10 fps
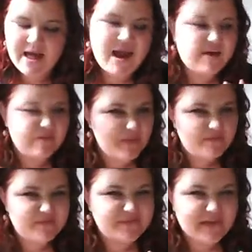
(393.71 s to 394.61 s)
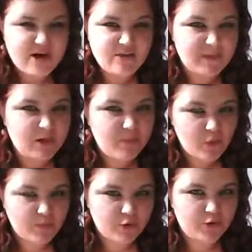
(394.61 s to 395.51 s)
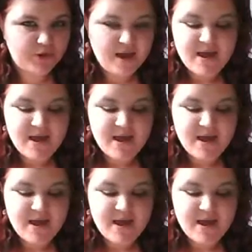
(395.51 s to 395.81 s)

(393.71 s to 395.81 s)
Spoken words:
I can't remember if it's caramel or popcorn.